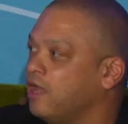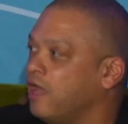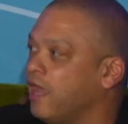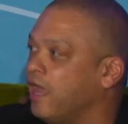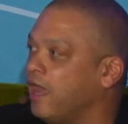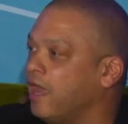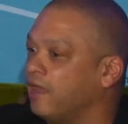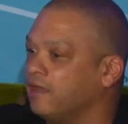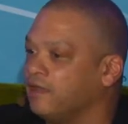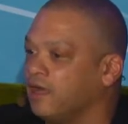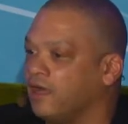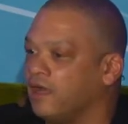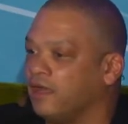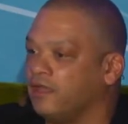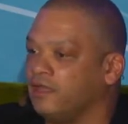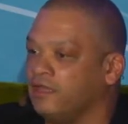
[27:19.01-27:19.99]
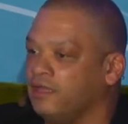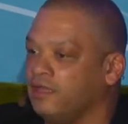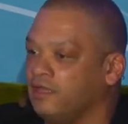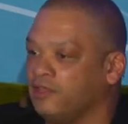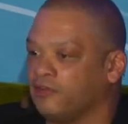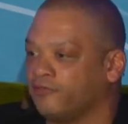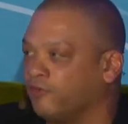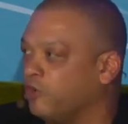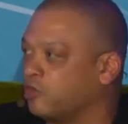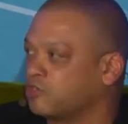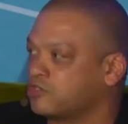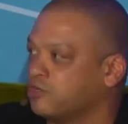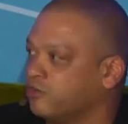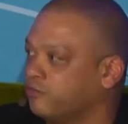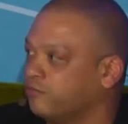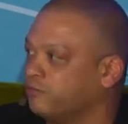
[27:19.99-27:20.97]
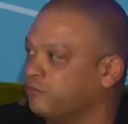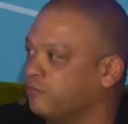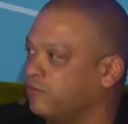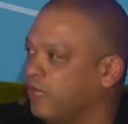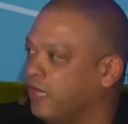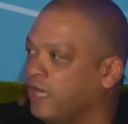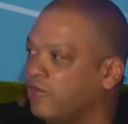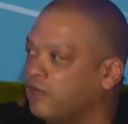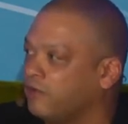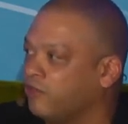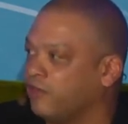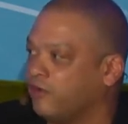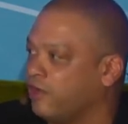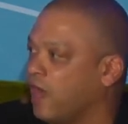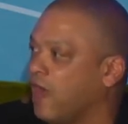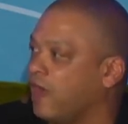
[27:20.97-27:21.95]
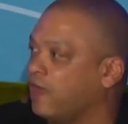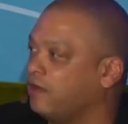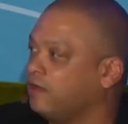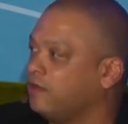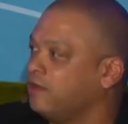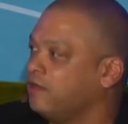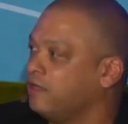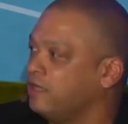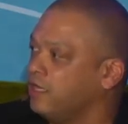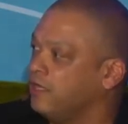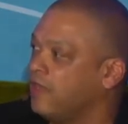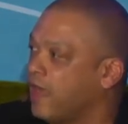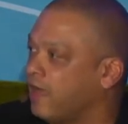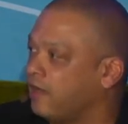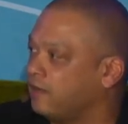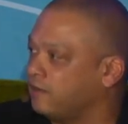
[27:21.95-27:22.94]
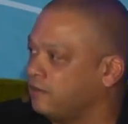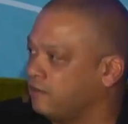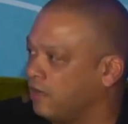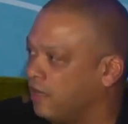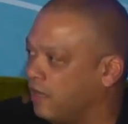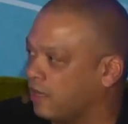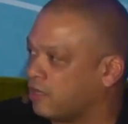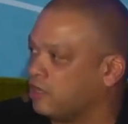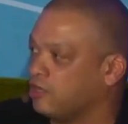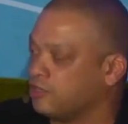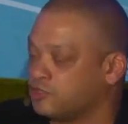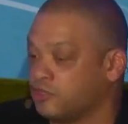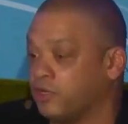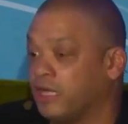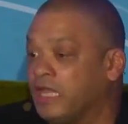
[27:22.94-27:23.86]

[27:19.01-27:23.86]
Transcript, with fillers: And uh, either folks are in or they're not in that uh, culture.